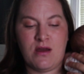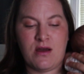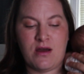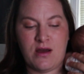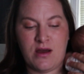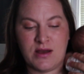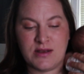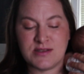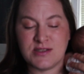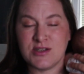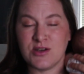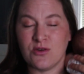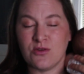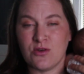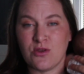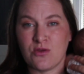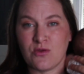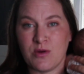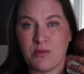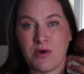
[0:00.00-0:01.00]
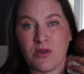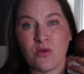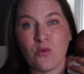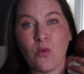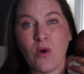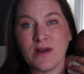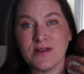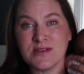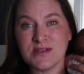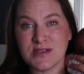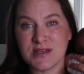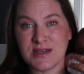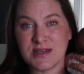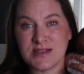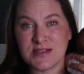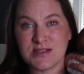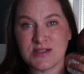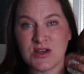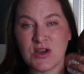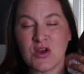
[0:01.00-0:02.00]
0 to 3 month
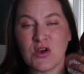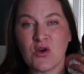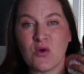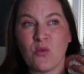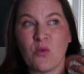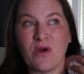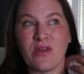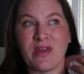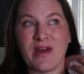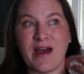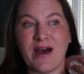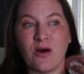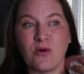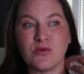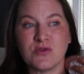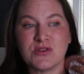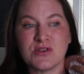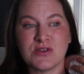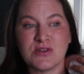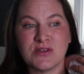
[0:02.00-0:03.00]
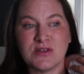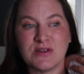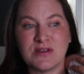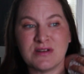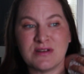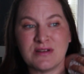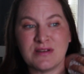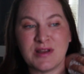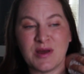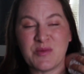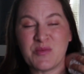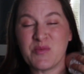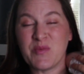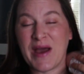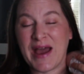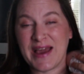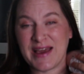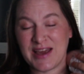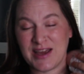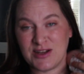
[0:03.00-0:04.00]
onesies without them
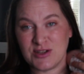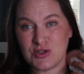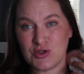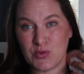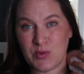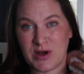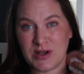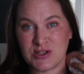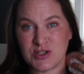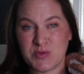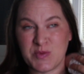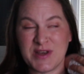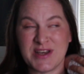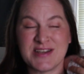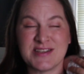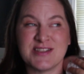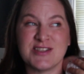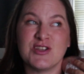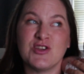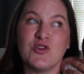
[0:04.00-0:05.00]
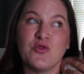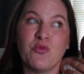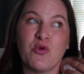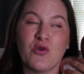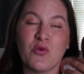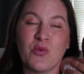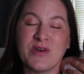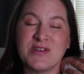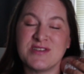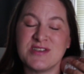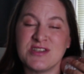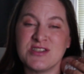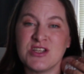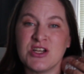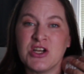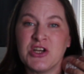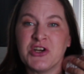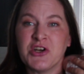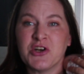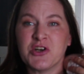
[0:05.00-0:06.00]
bagging too much, because the newborn onesies
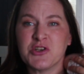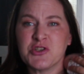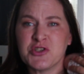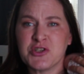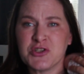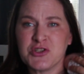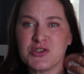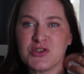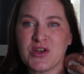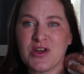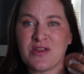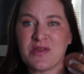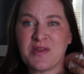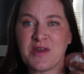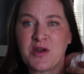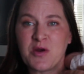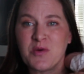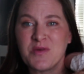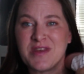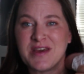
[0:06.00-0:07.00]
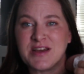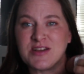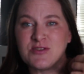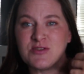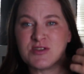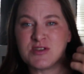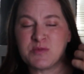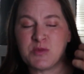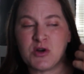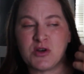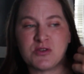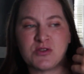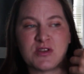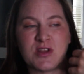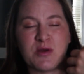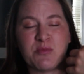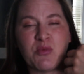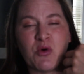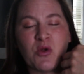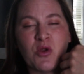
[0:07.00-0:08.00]
are starting to do that thing where they get too small, so
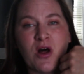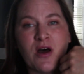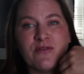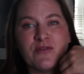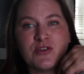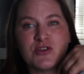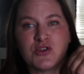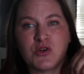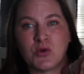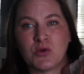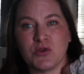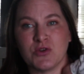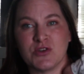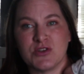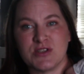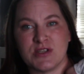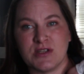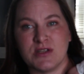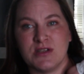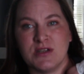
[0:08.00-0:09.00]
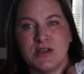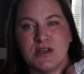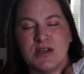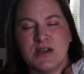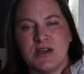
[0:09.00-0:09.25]
they pull off the shoulders and